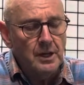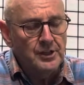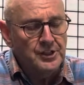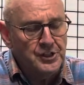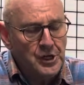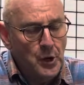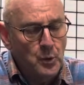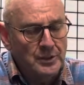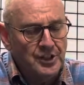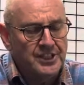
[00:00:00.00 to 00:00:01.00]

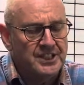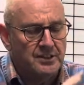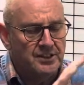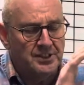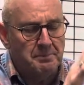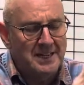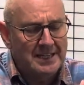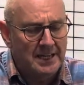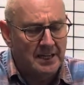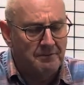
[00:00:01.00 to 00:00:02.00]
So just
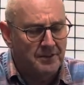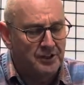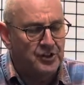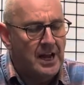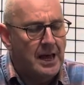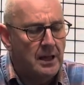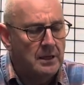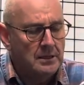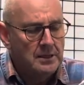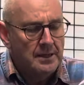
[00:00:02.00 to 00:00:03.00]
speaking of the
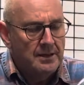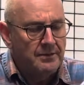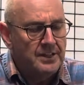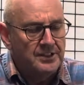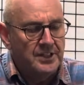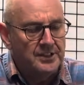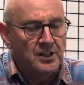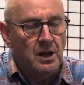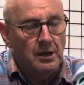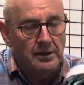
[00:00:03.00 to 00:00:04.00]
shell, this is
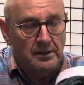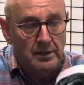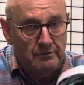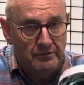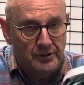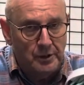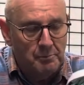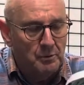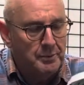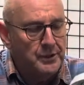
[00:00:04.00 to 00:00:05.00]
called a
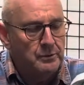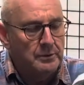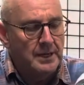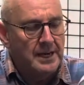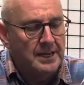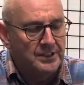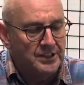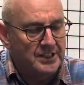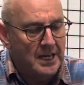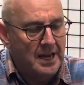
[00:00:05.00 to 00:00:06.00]
convertible boot.
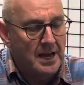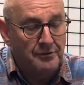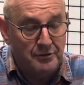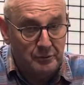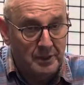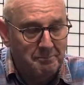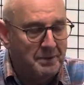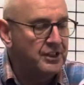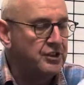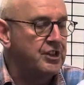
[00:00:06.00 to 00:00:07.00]
It's a
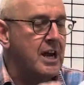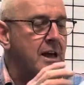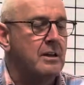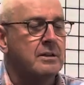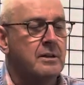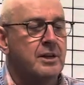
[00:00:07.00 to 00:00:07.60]
three-piece shell.